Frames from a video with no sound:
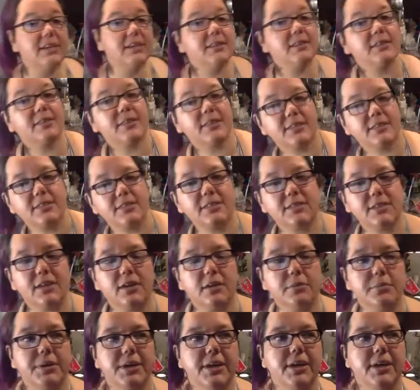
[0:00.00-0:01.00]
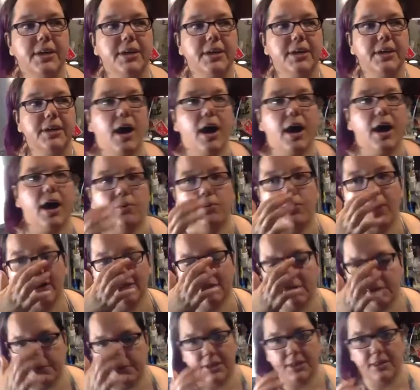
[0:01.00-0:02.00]
that this is going to be a
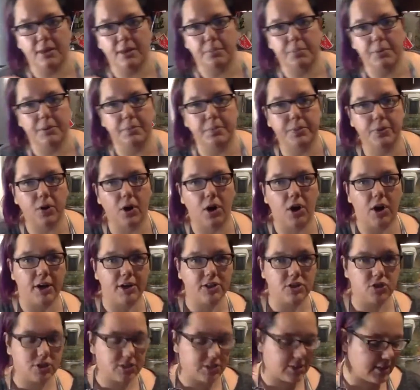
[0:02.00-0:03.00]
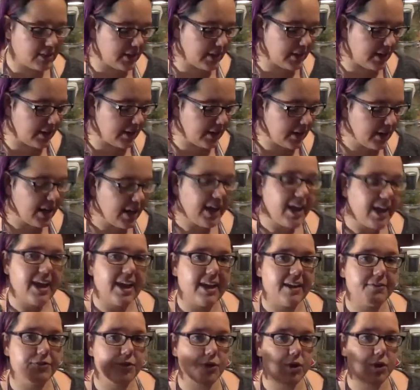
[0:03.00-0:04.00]
recipe that people are interested in
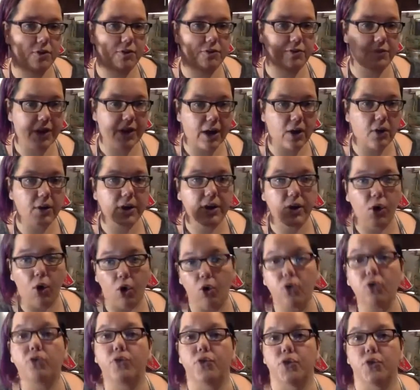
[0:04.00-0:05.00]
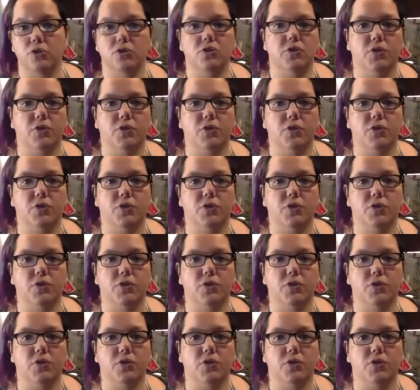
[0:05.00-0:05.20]
if they're very whole foods